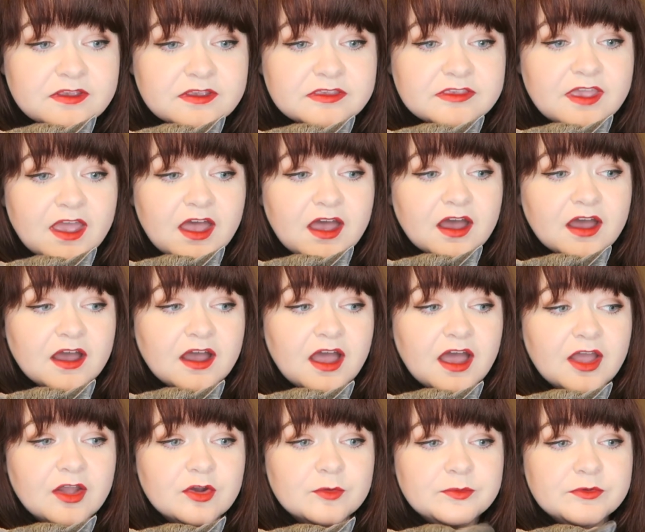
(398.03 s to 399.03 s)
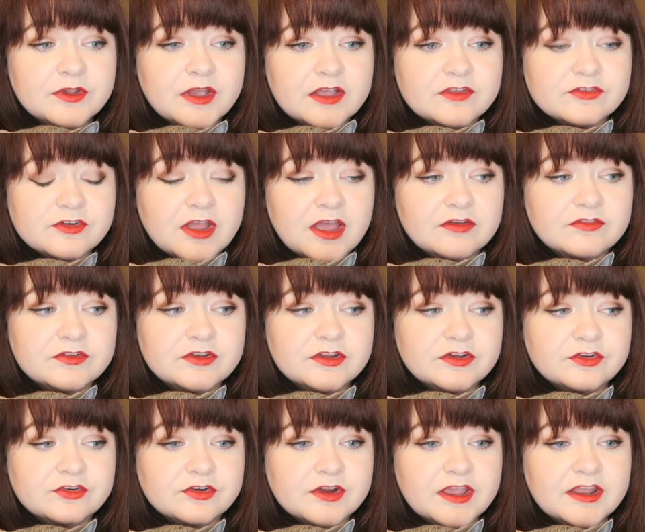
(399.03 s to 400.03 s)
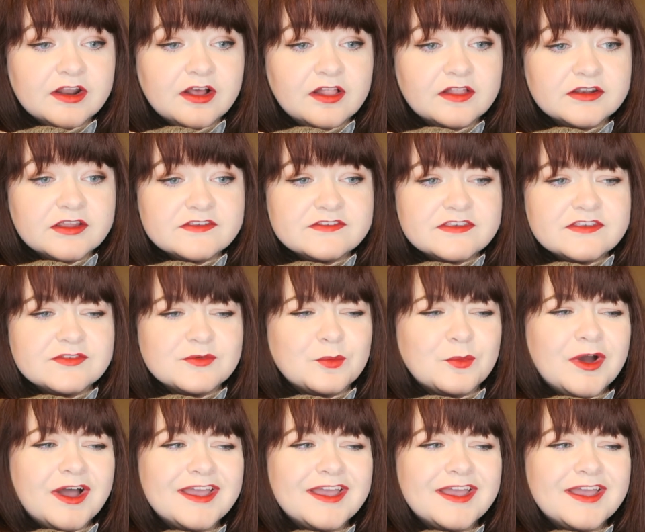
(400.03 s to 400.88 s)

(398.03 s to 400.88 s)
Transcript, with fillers: yeah, I hope you guys are having a great holiday season.